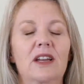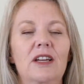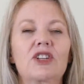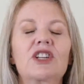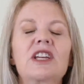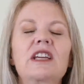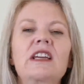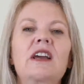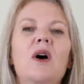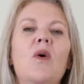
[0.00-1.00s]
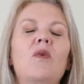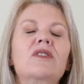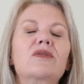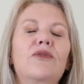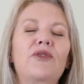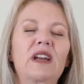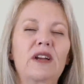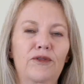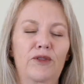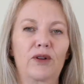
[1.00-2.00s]
She was
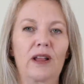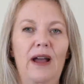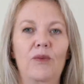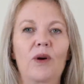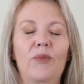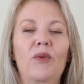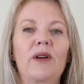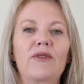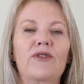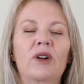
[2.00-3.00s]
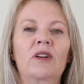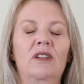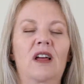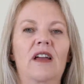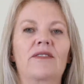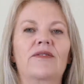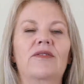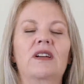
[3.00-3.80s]
fearful at one point for her life.